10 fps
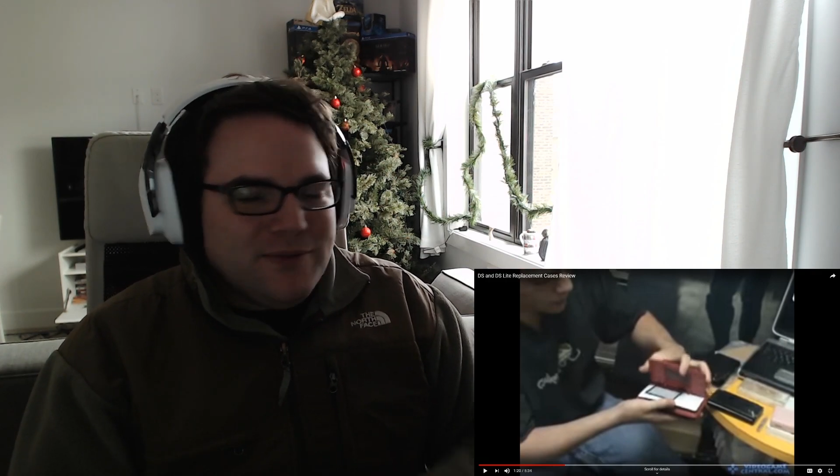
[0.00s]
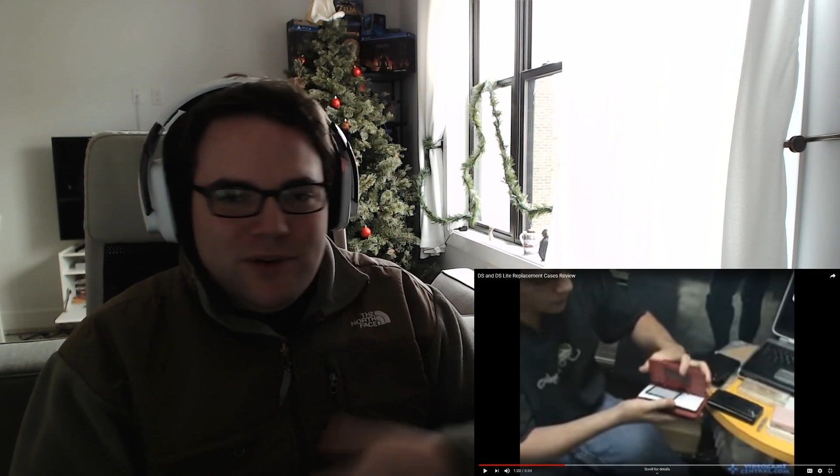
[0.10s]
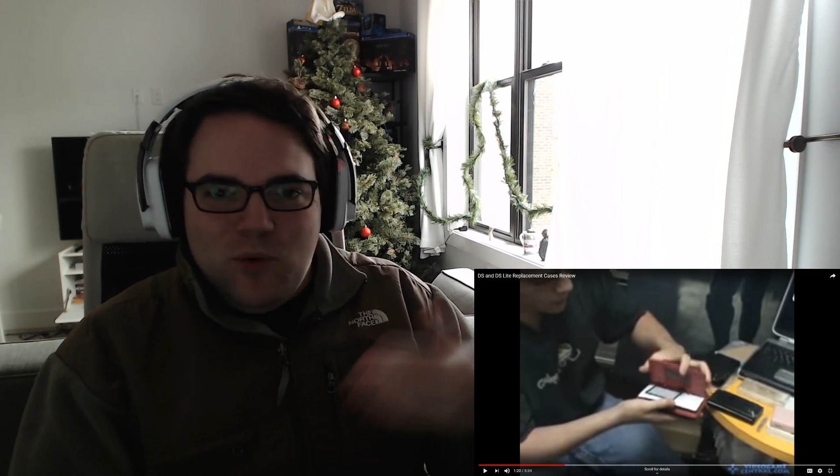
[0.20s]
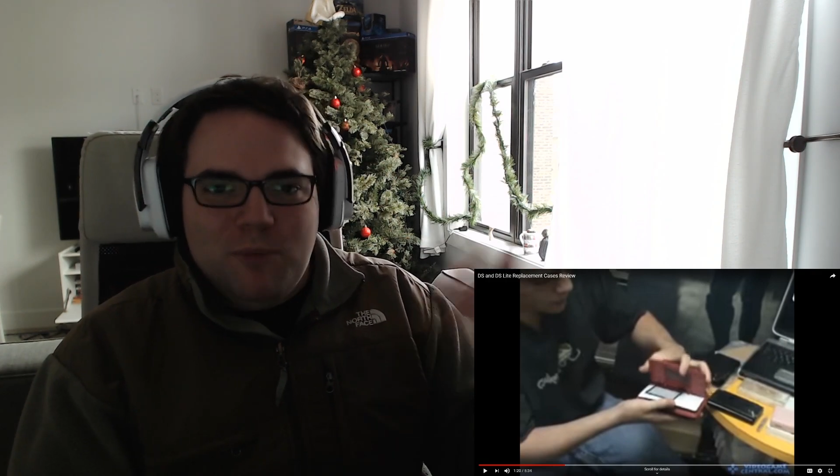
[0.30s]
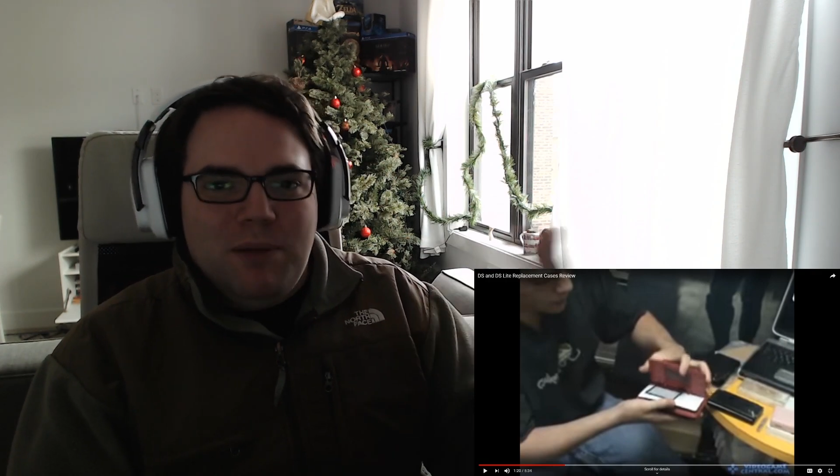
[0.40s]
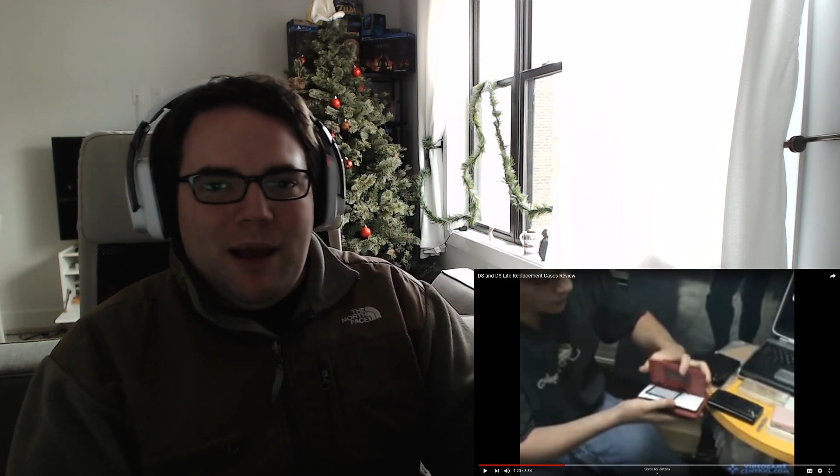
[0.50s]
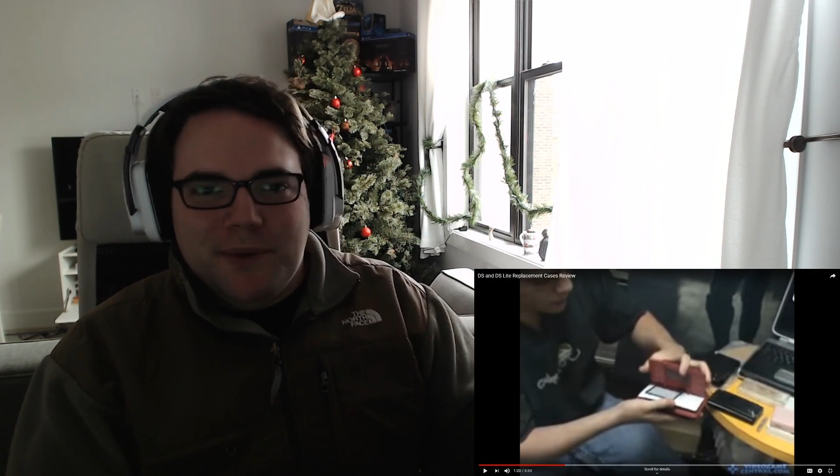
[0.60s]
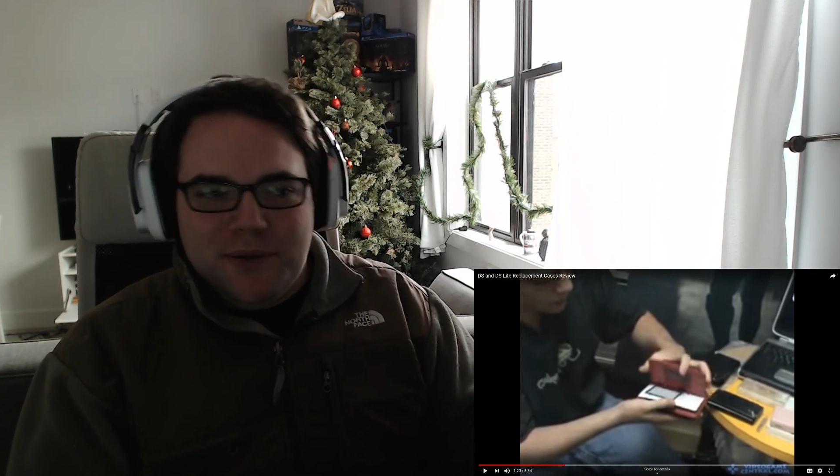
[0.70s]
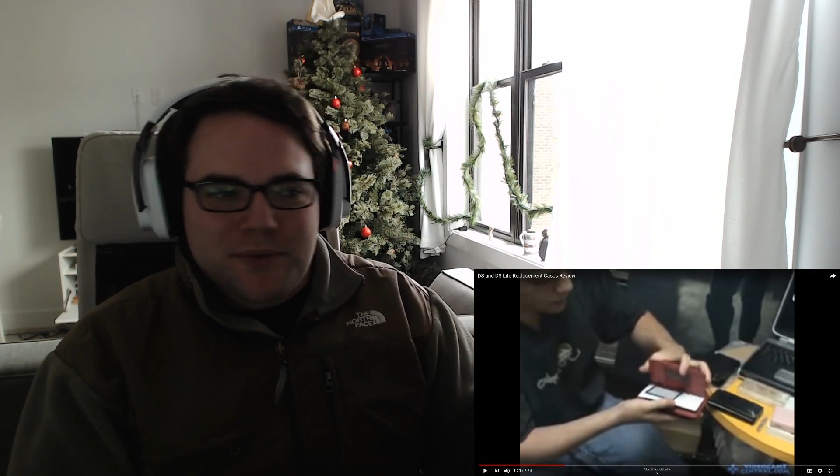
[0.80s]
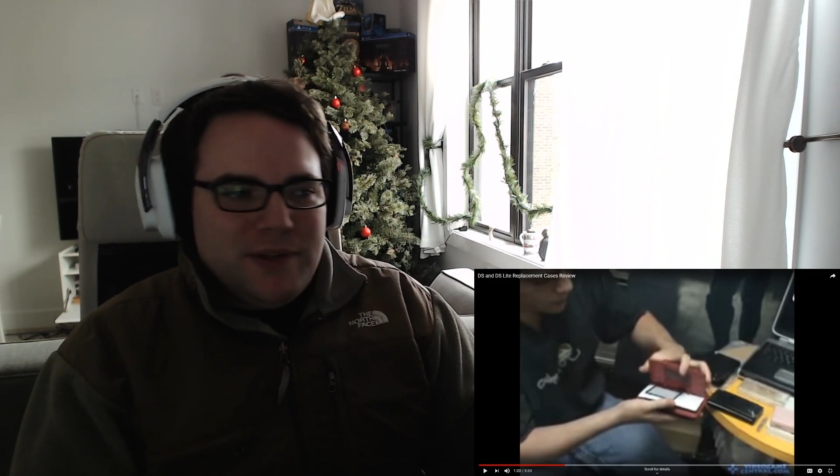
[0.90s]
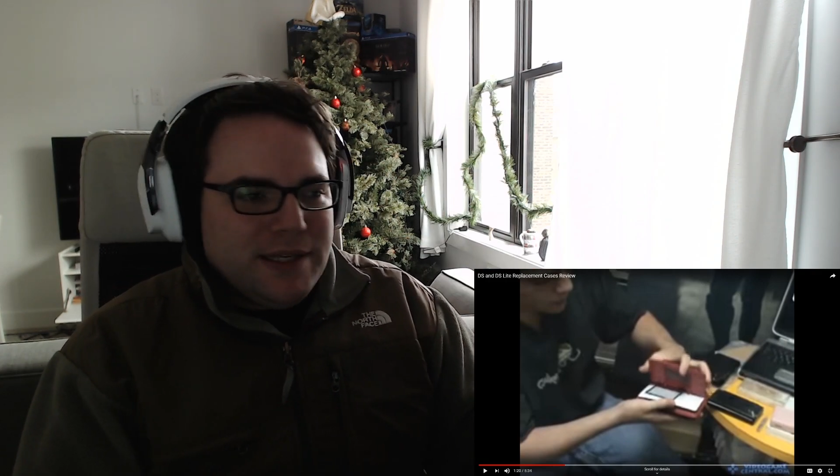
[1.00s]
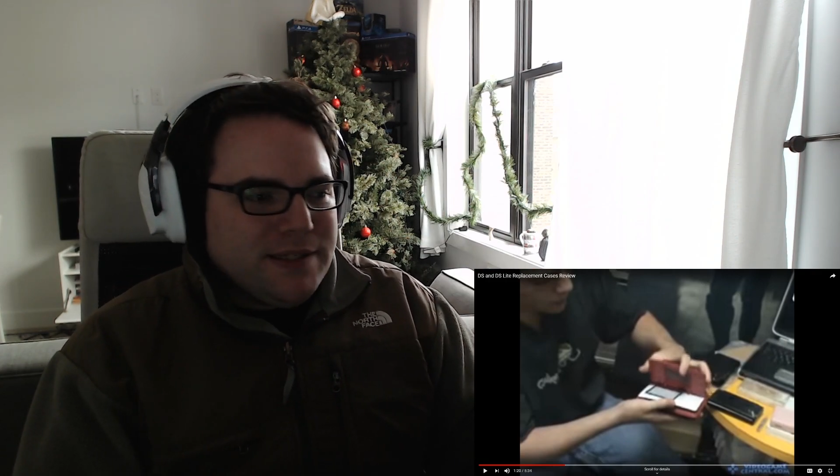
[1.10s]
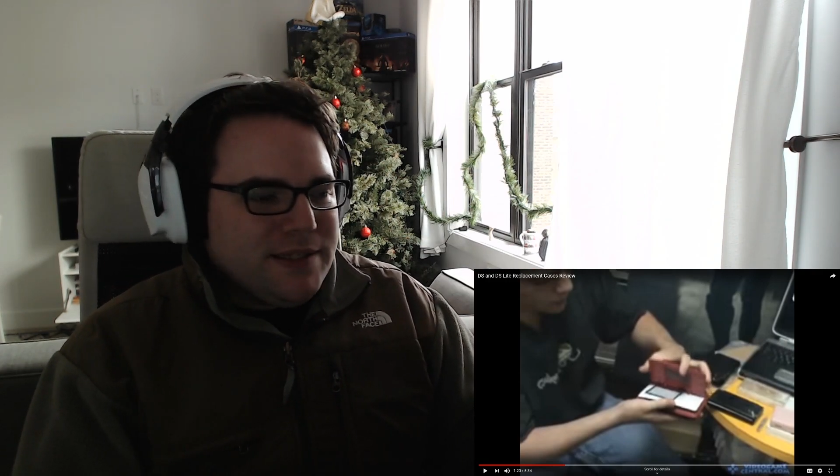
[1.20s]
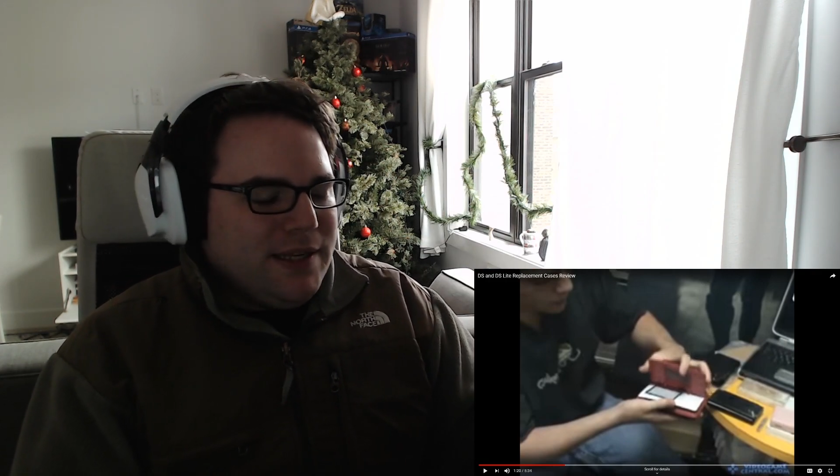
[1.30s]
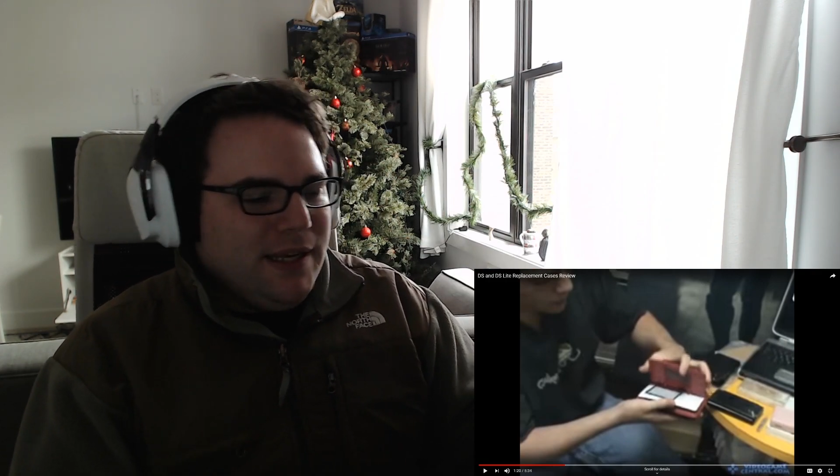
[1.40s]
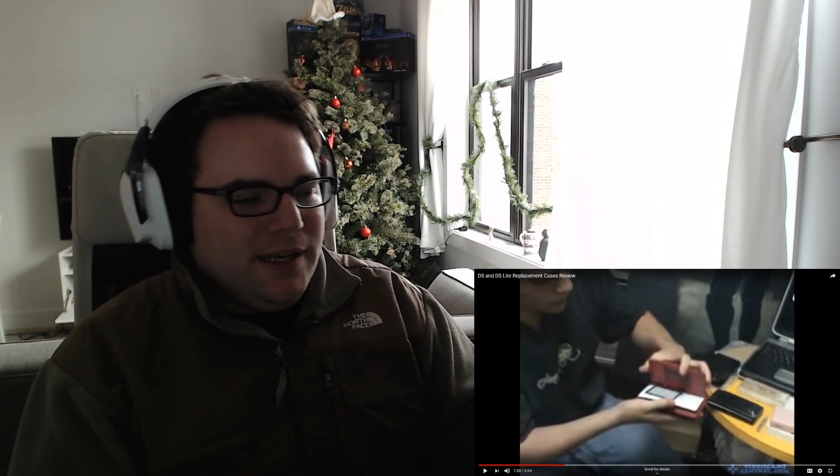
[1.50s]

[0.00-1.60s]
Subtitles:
of our more popular things